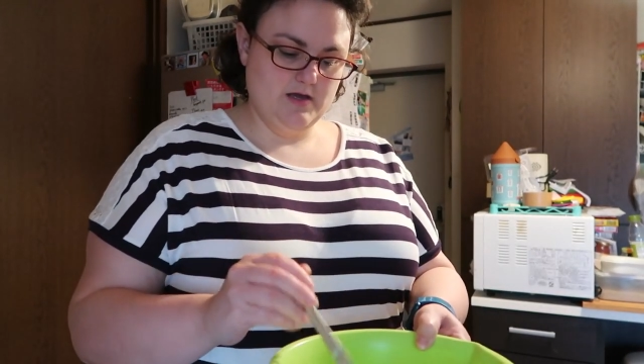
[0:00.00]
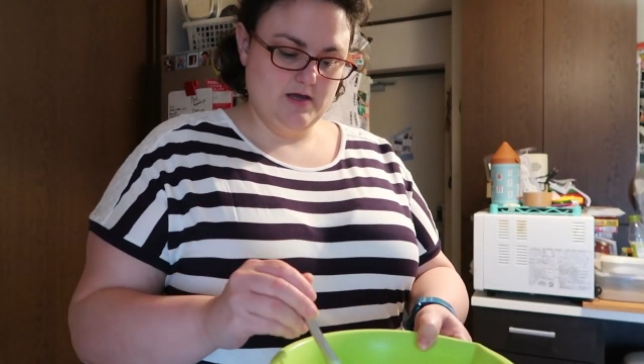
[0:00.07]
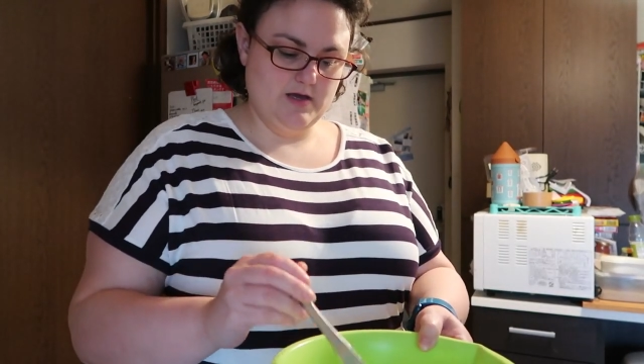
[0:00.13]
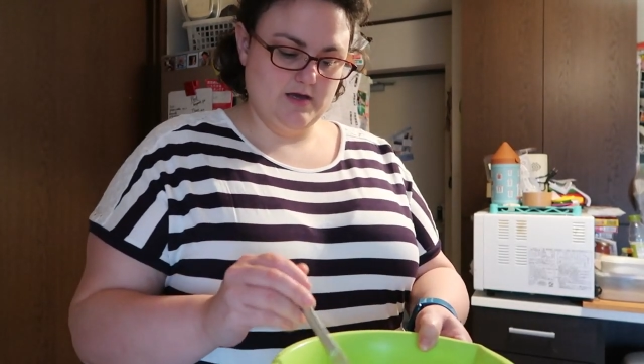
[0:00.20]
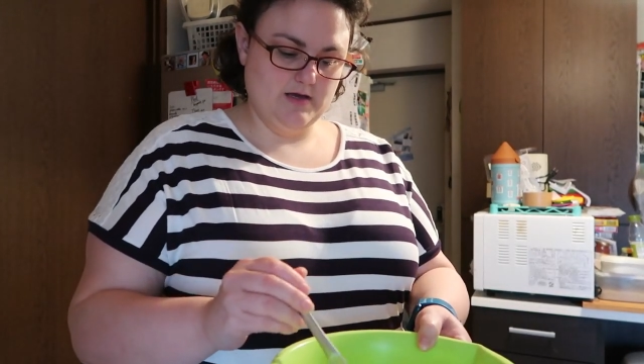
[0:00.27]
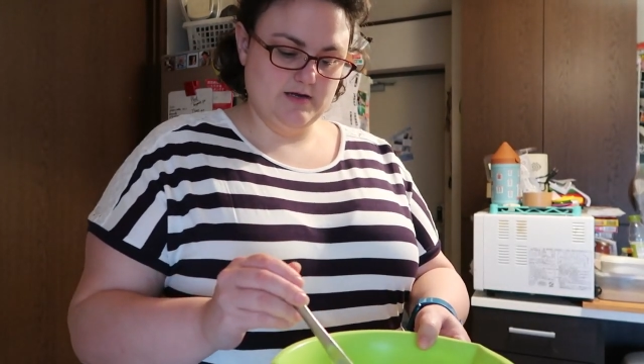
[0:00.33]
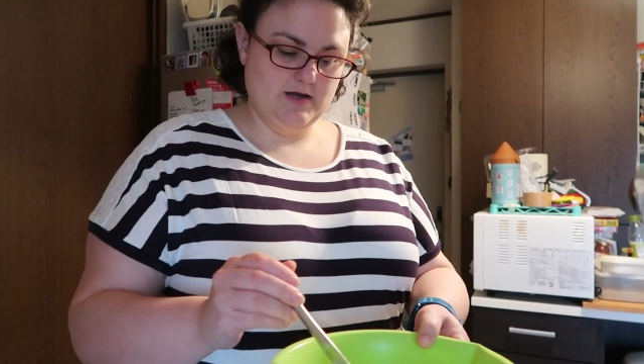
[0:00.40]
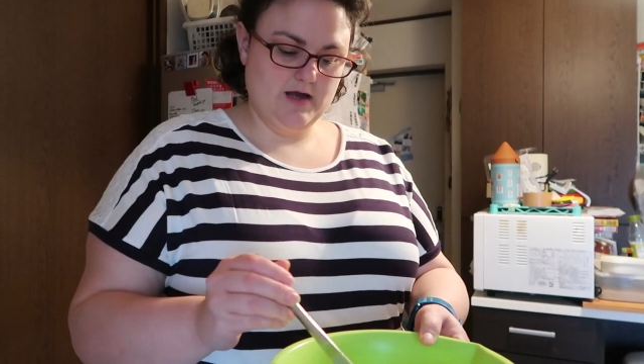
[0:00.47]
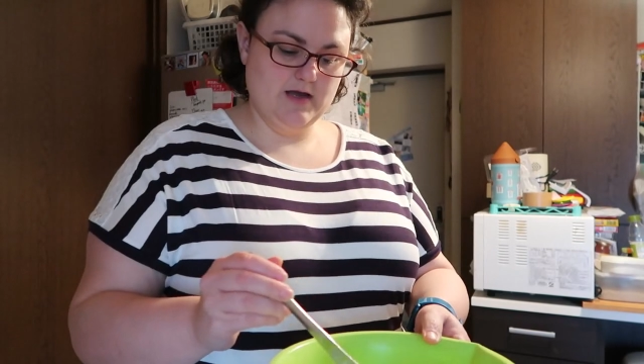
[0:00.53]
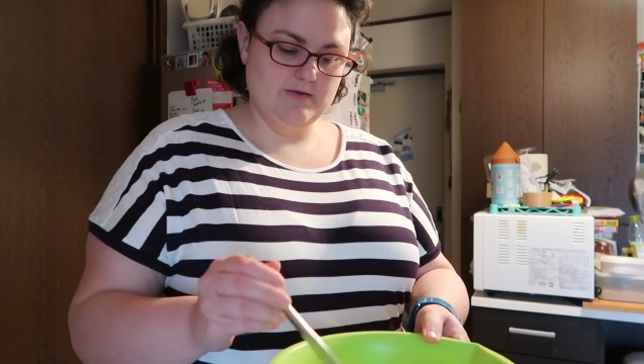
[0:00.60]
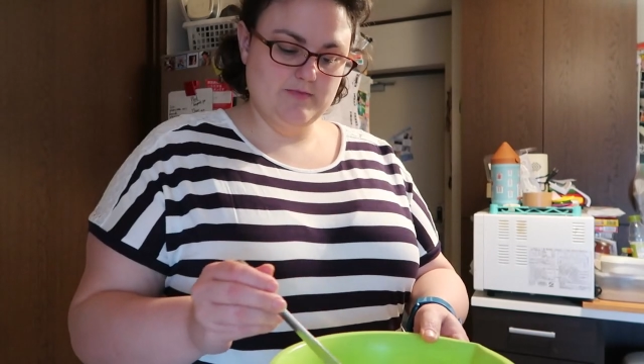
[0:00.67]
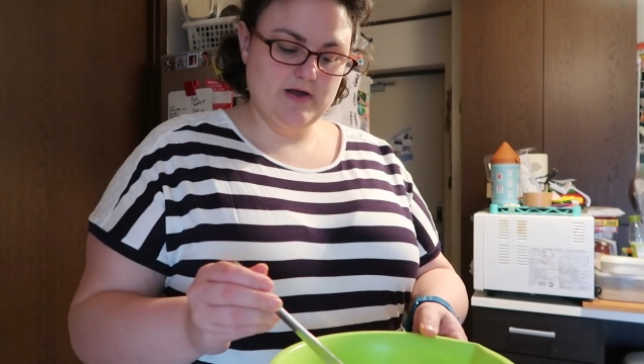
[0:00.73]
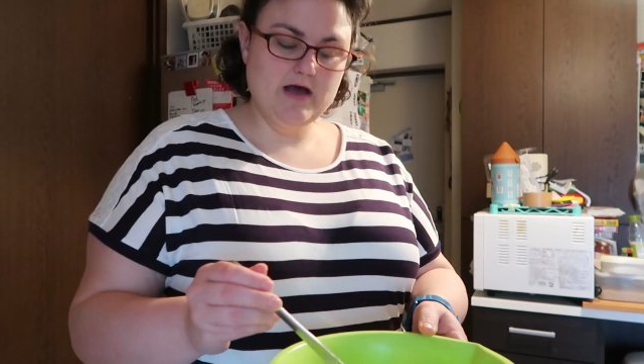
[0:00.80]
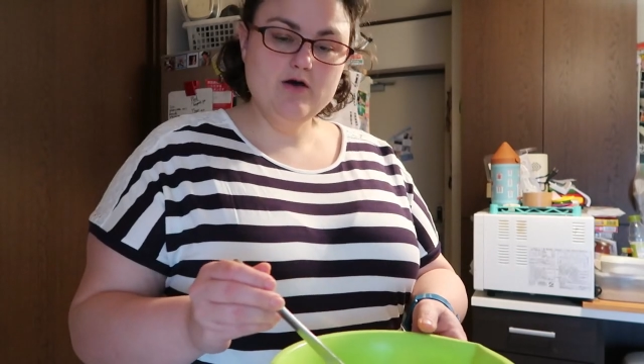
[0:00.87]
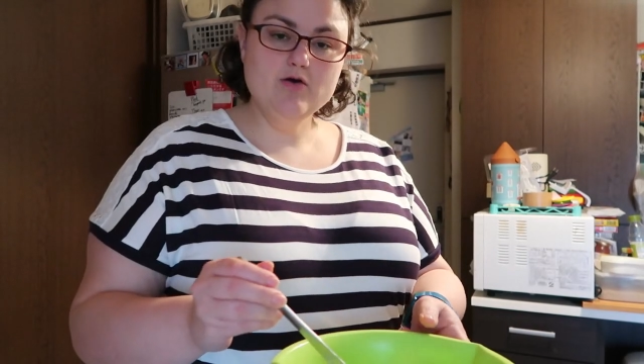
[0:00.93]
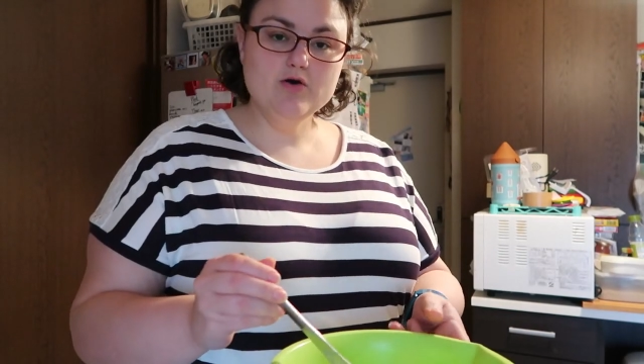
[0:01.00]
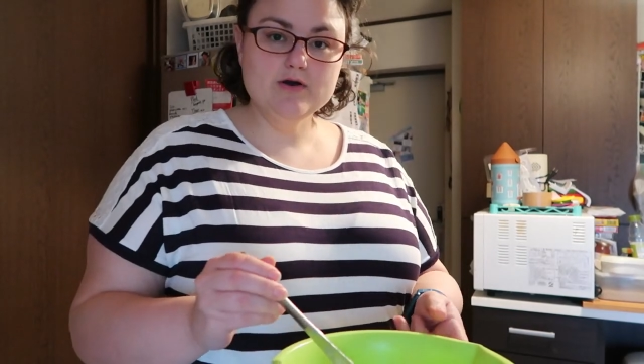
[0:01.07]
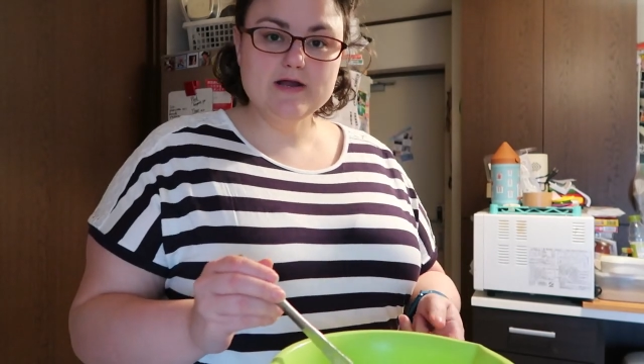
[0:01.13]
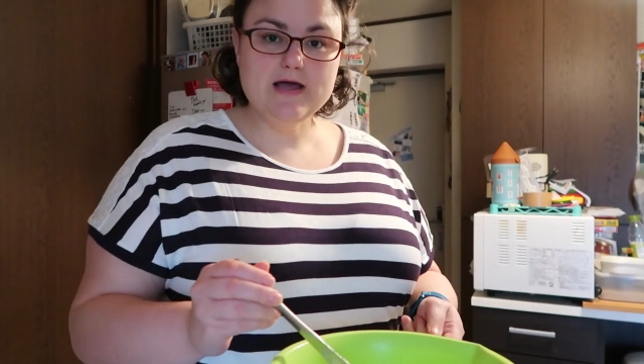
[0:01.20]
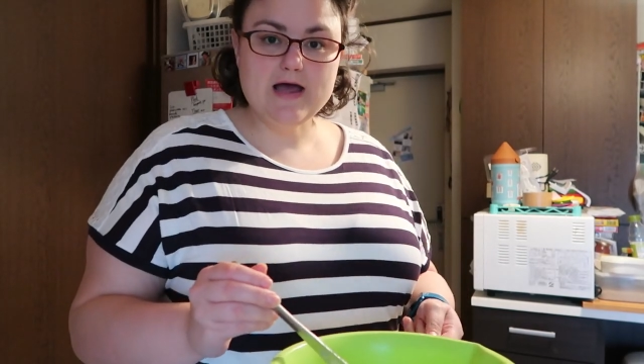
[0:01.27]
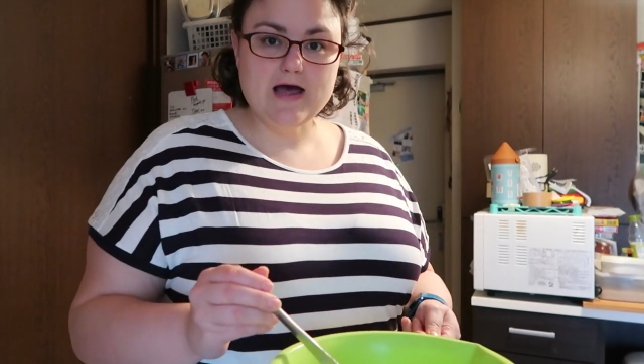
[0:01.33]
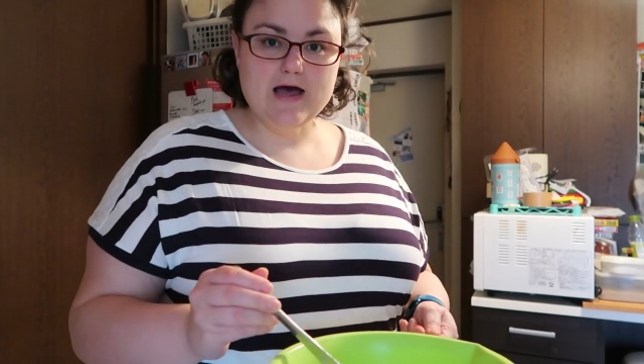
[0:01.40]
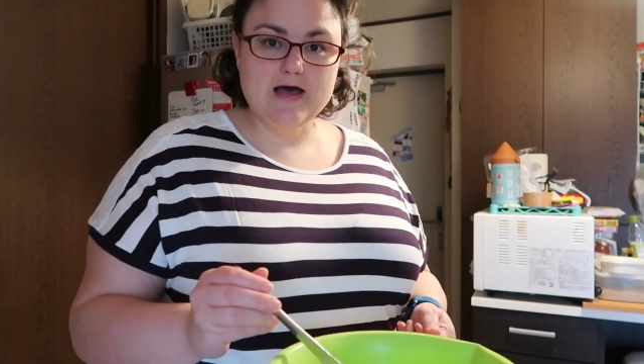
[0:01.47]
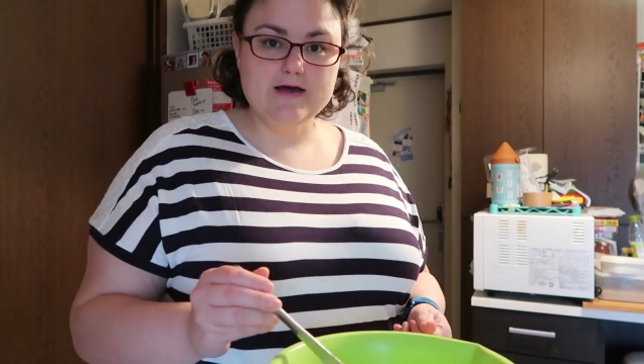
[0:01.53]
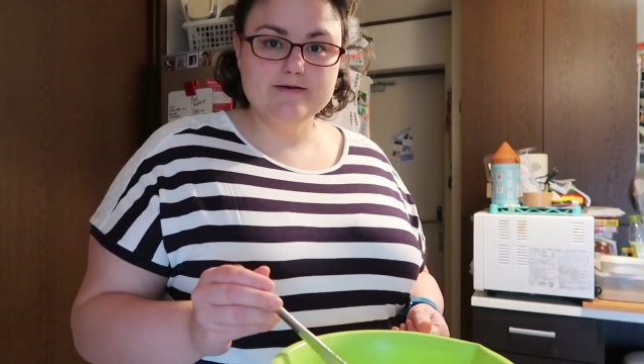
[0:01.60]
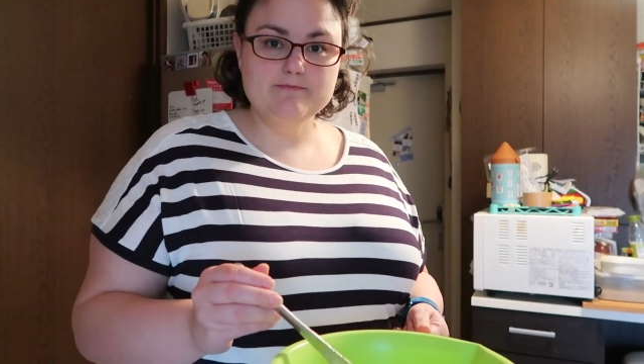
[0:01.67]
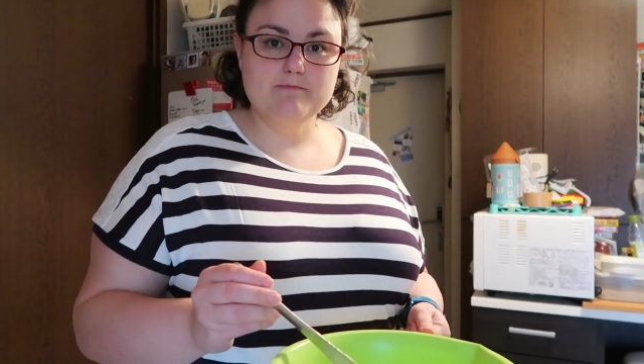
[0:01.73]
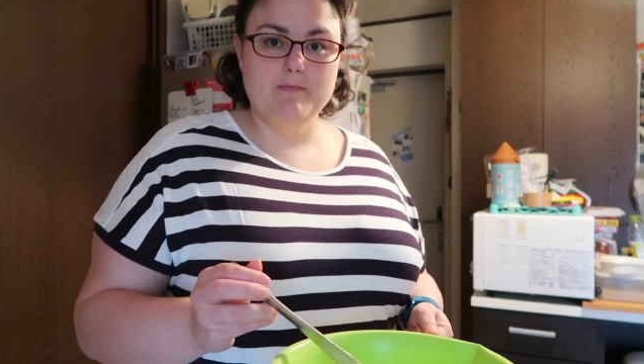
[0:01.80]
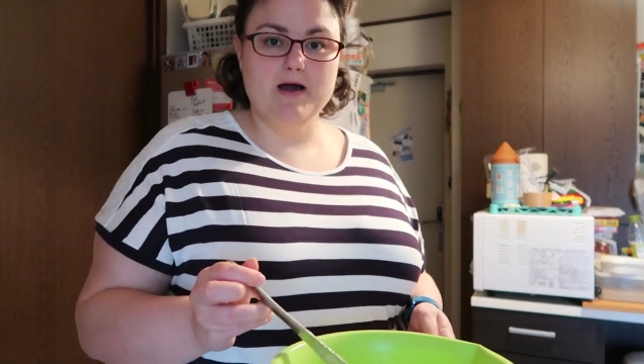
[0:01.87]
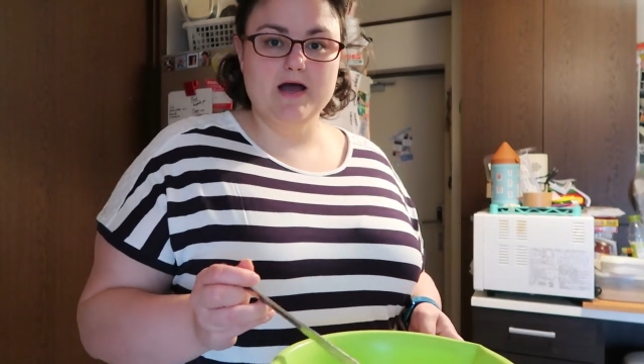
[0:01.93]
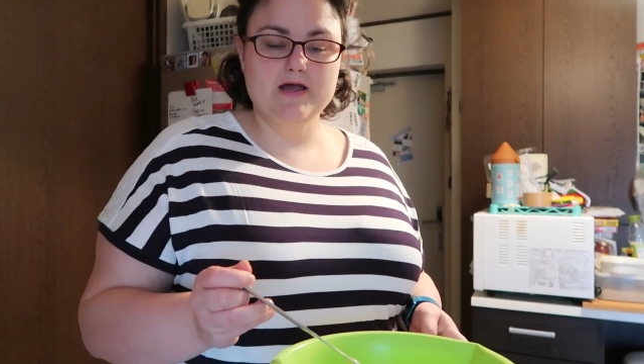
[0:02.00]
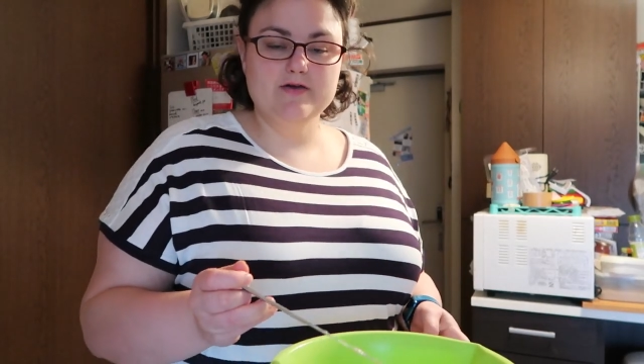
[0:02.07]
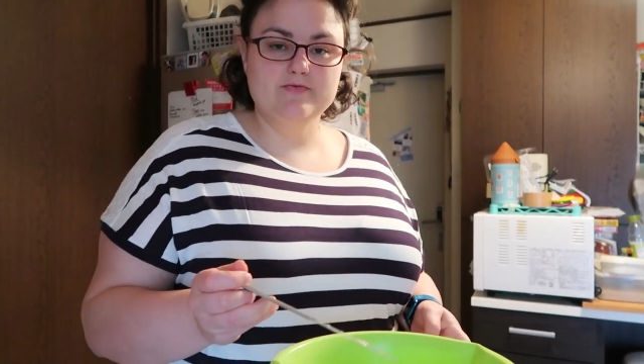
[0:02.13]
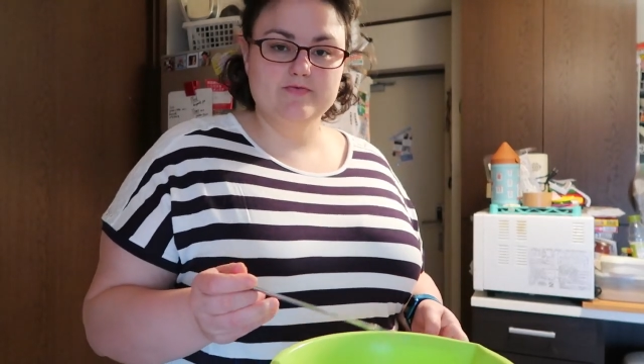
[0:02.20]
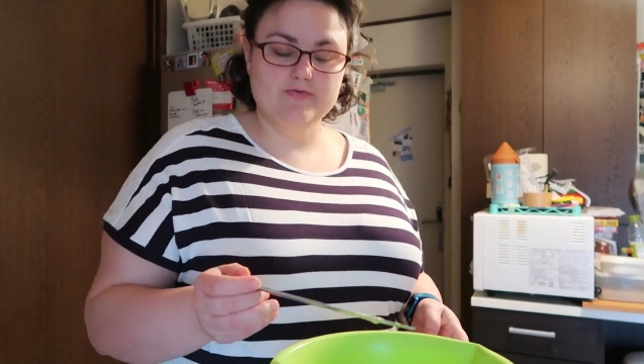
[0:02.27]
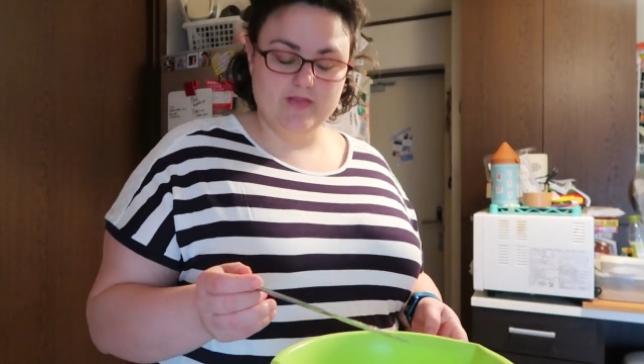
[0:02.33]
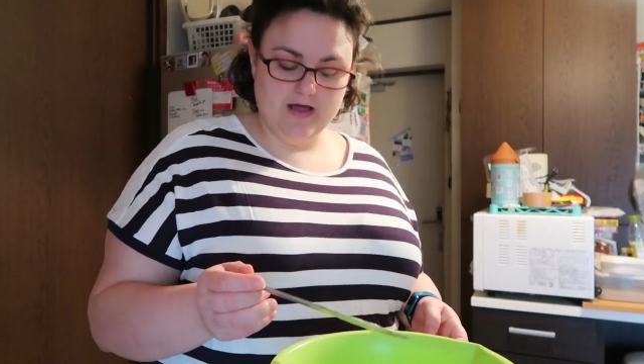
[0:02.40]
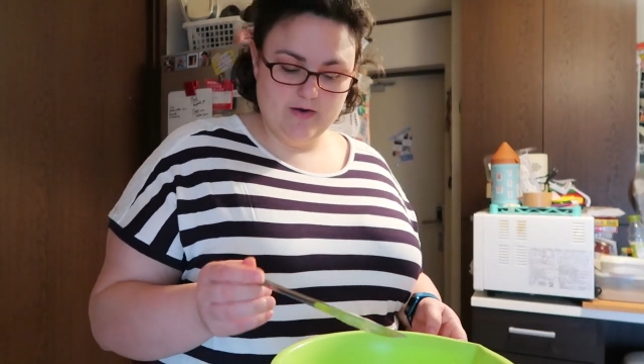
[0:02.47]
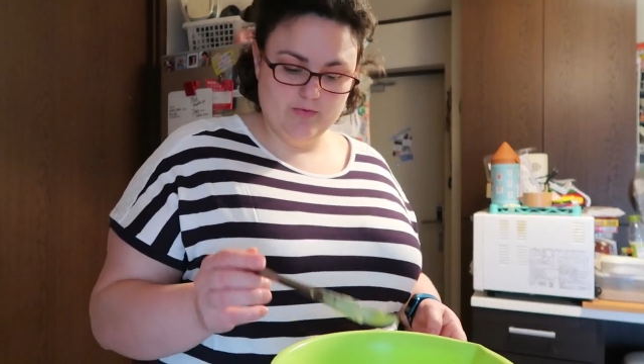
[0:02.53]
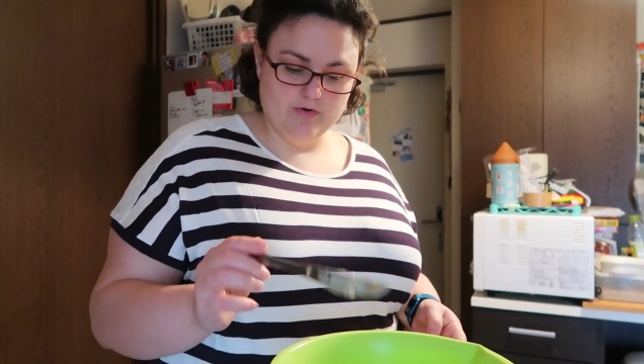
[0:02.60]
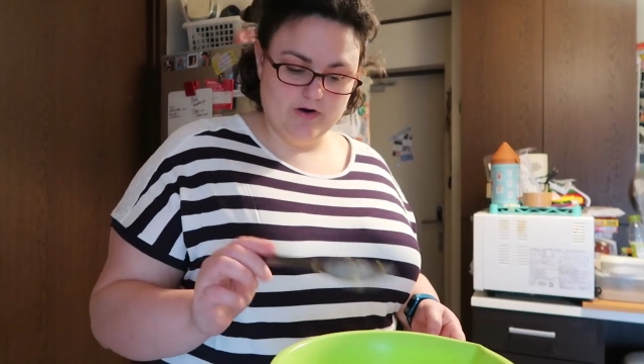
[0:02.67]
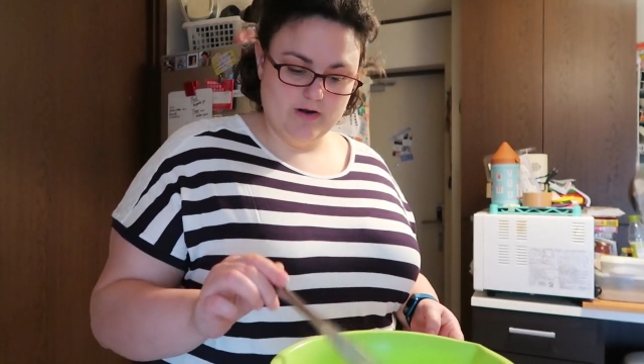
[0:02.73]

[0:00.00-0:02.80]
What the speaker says: And I am now going to add my flour.